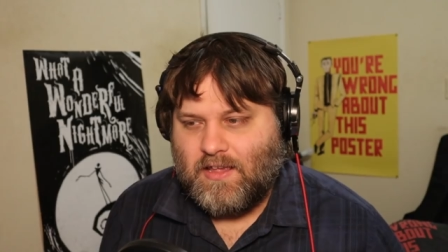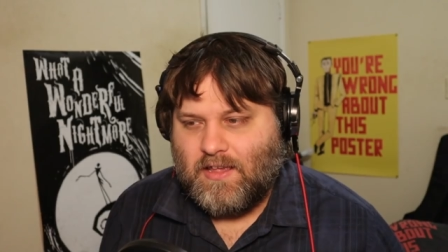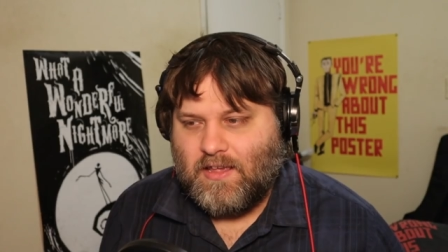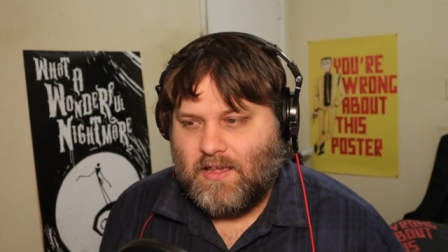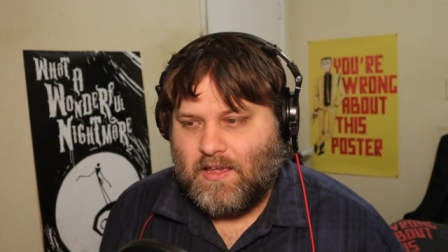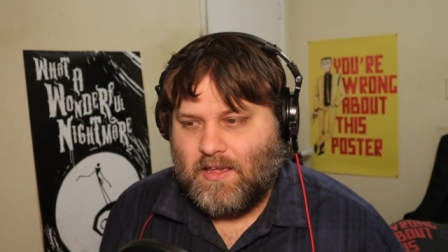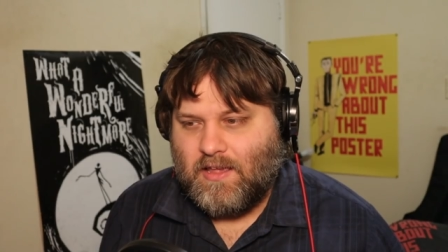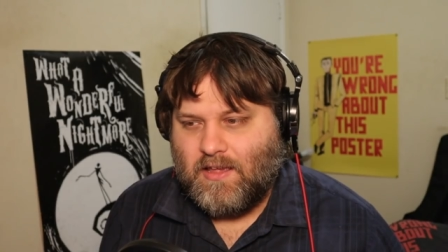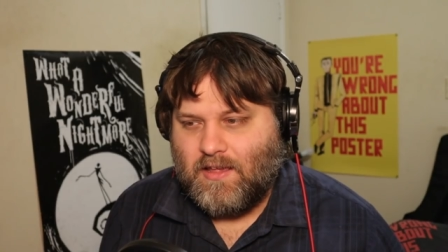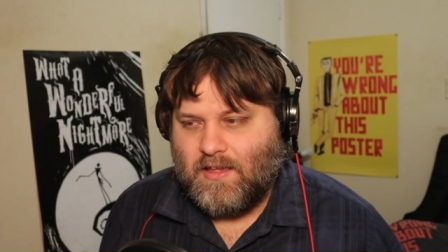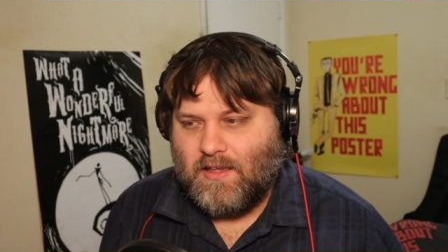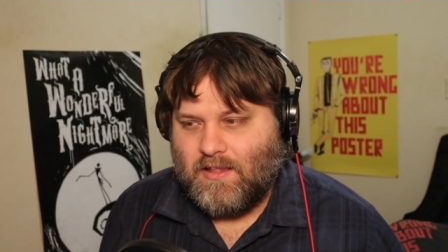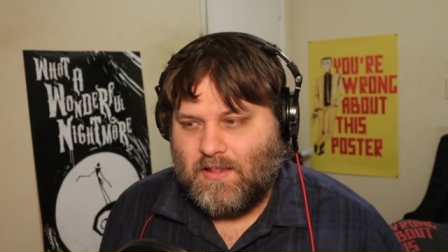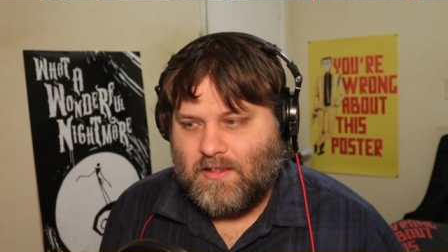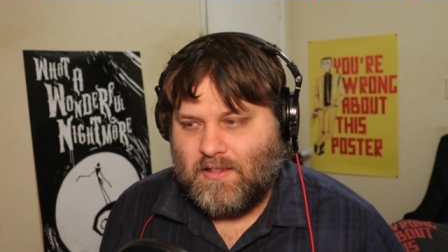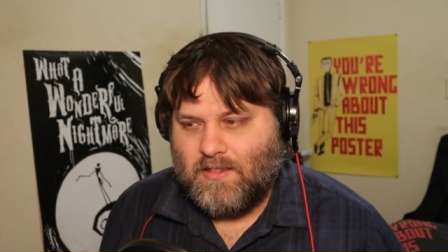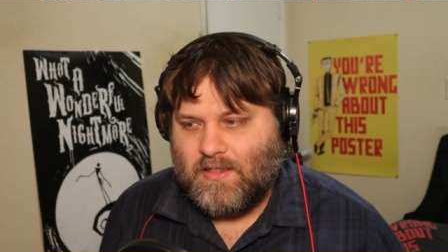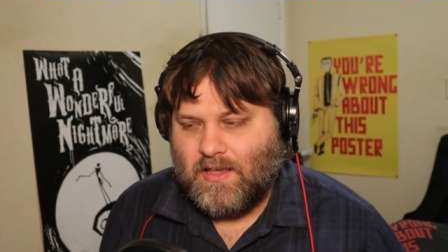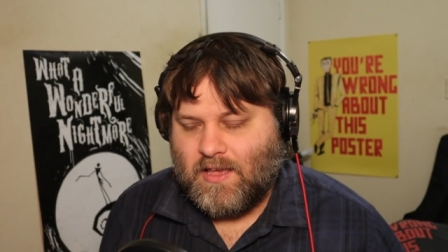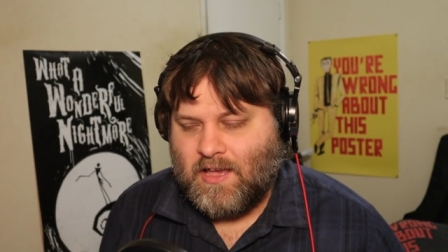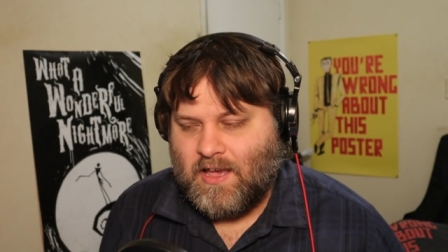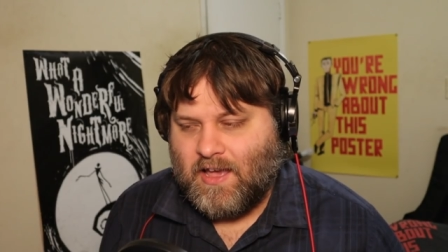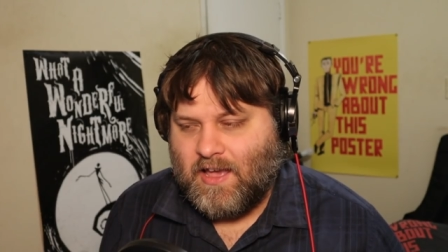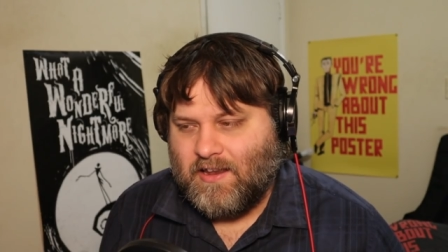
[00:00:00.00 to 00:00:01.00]
eh, the
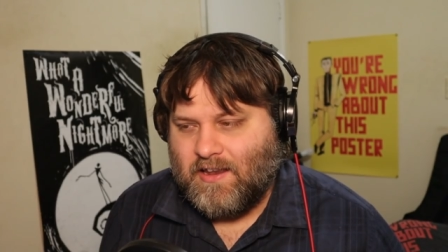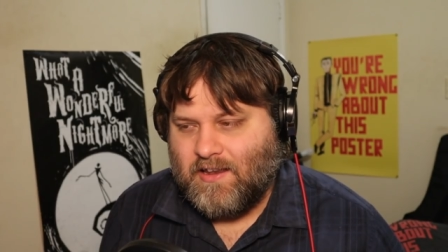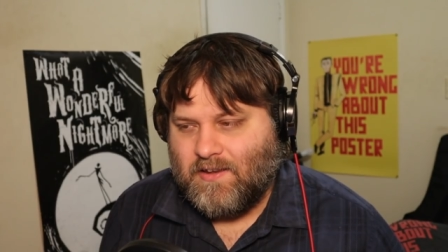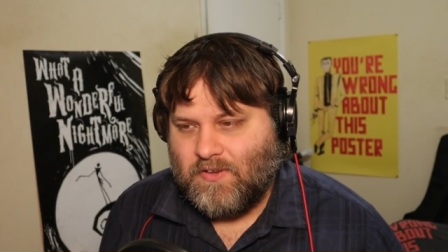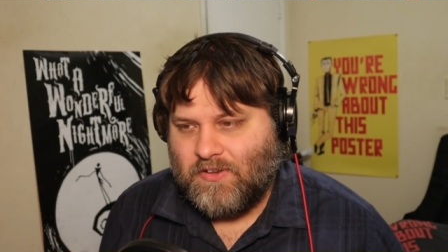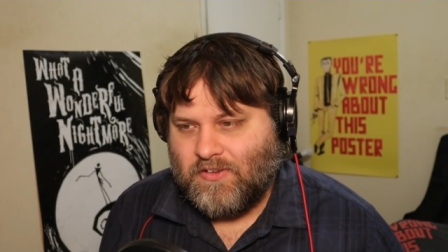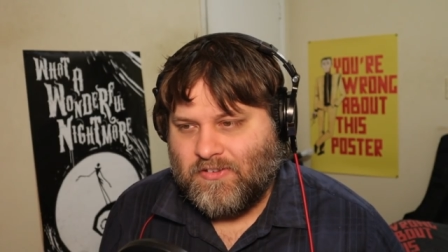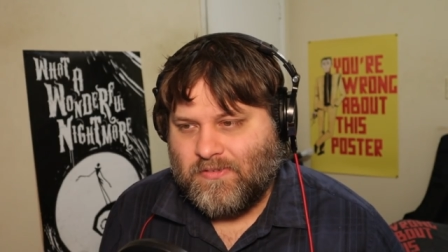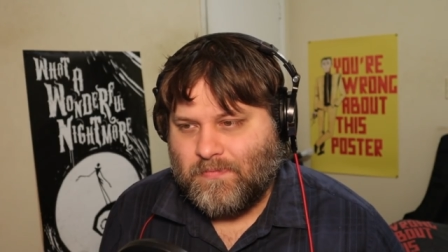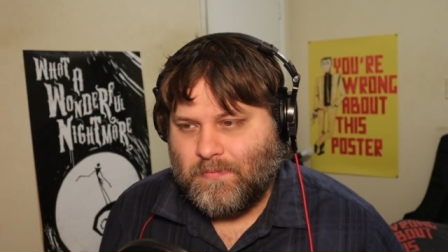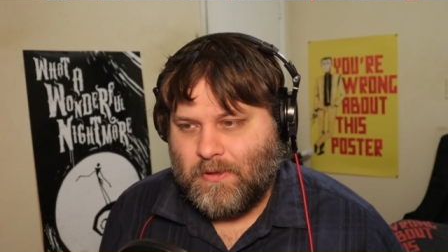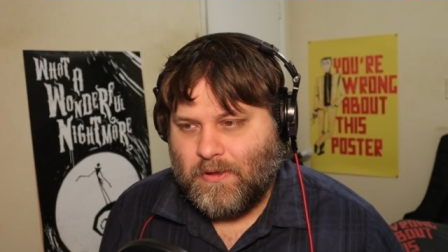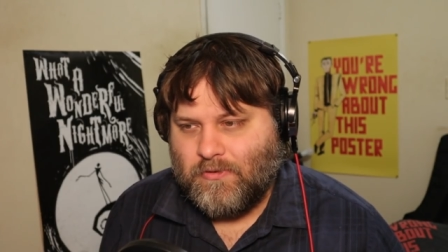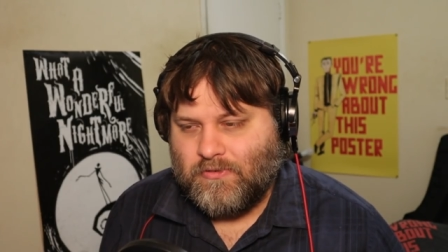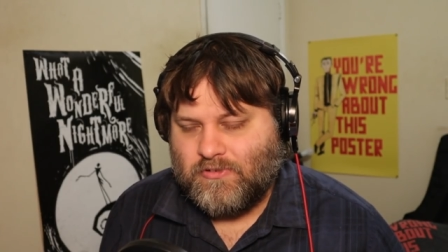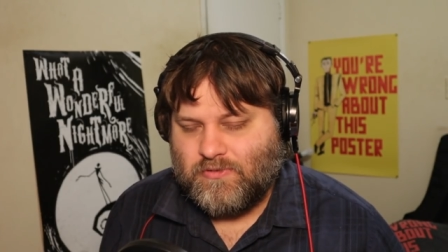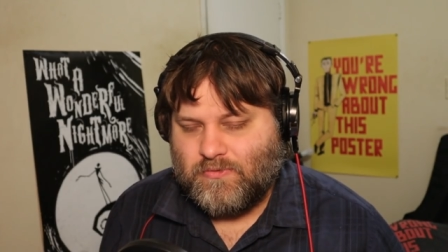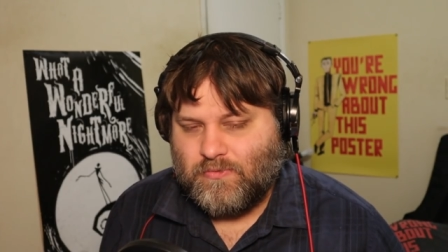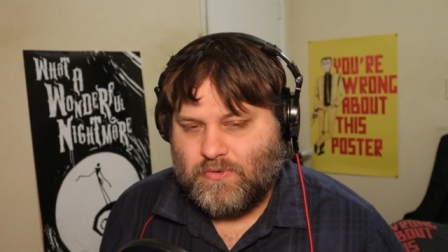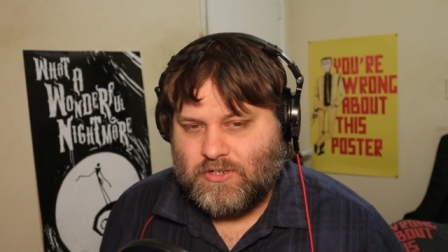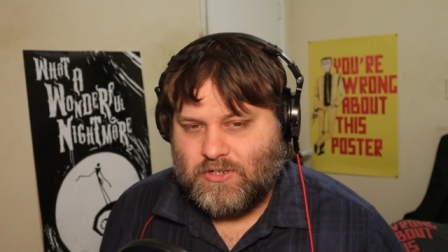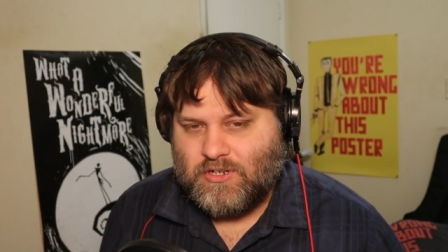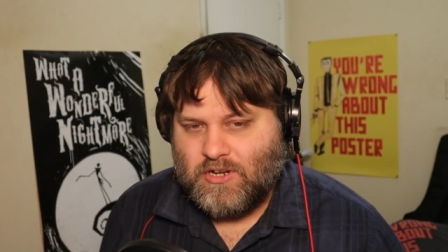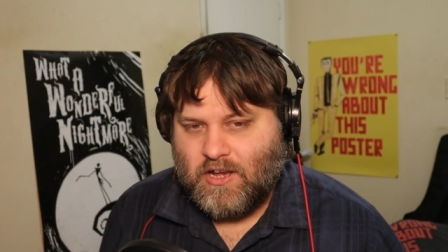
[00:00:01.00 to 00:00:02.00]
kind of explosion
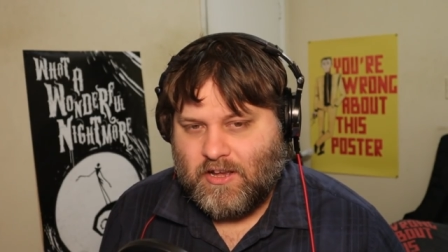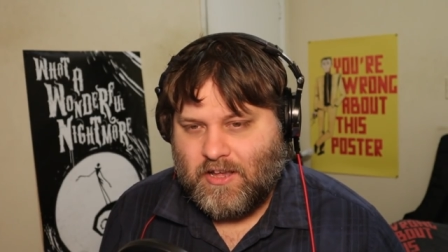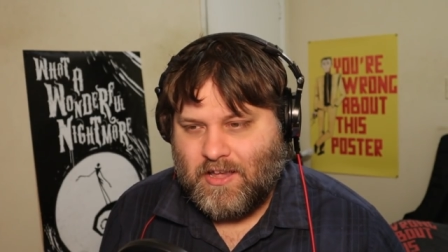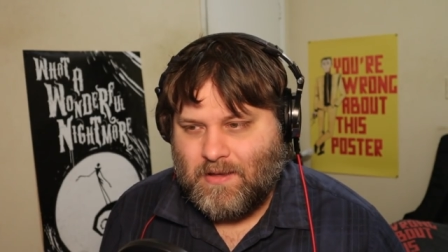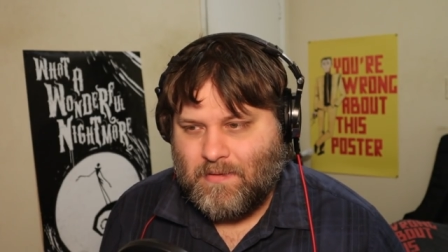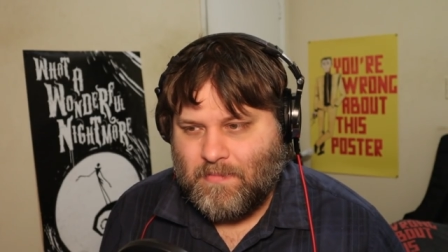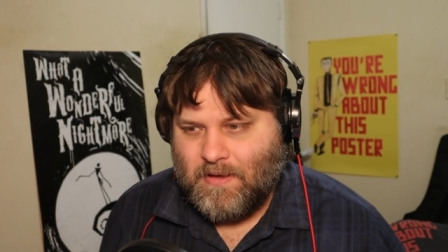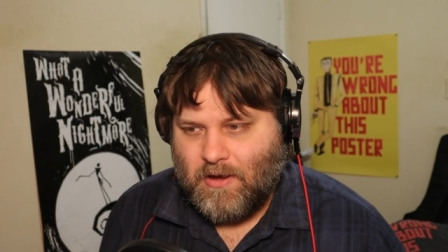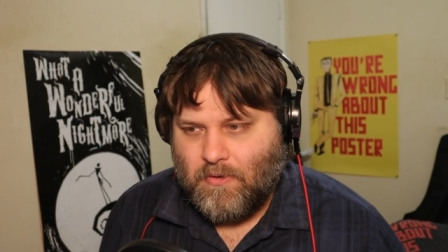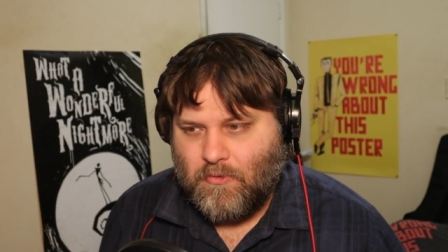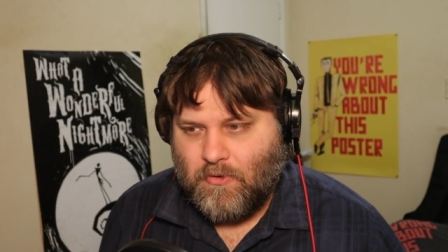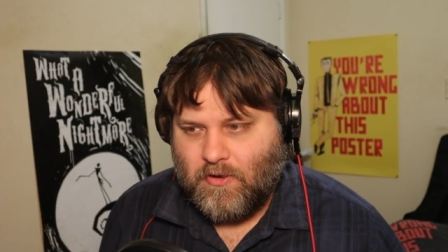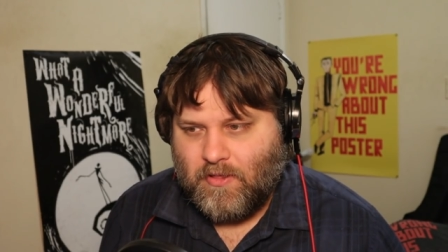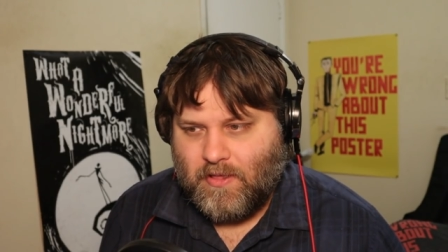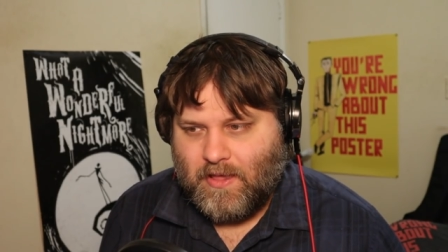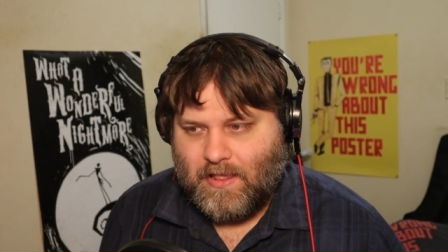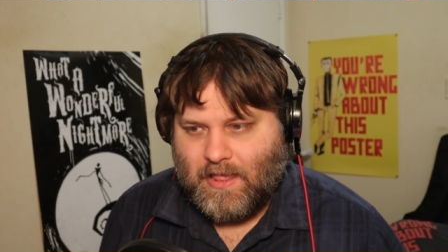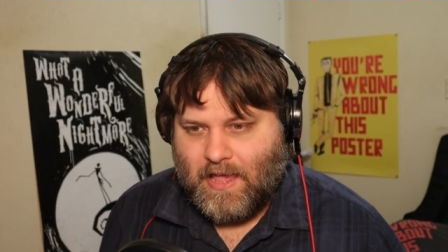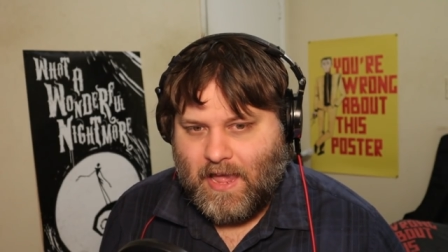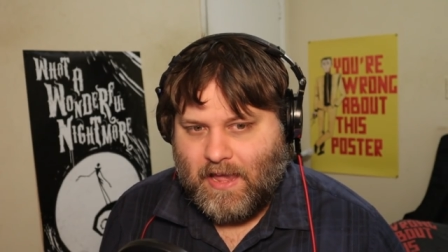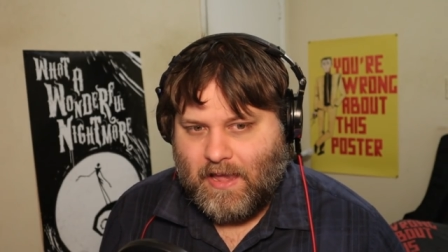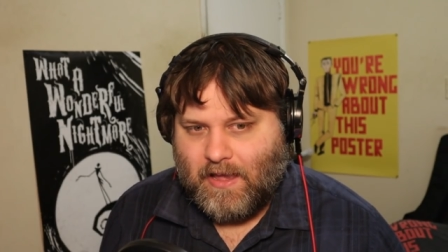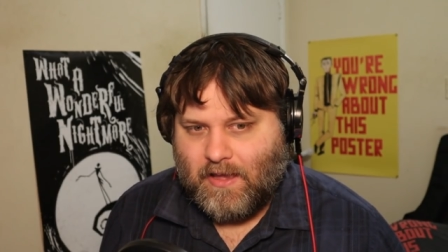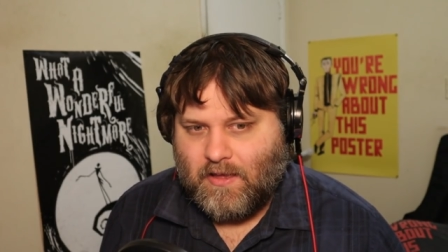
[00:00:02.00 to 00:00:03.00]
we're talking about where they
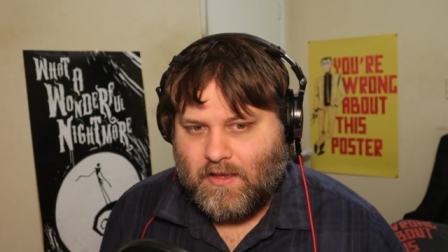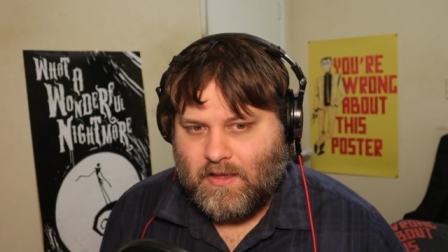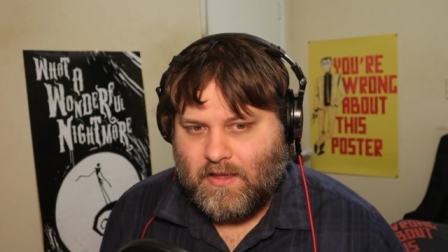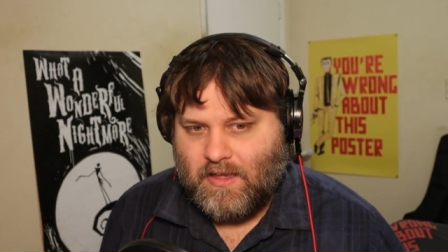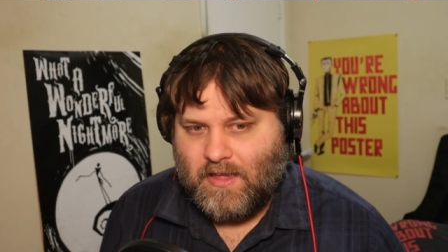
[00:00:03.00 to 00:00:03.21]
like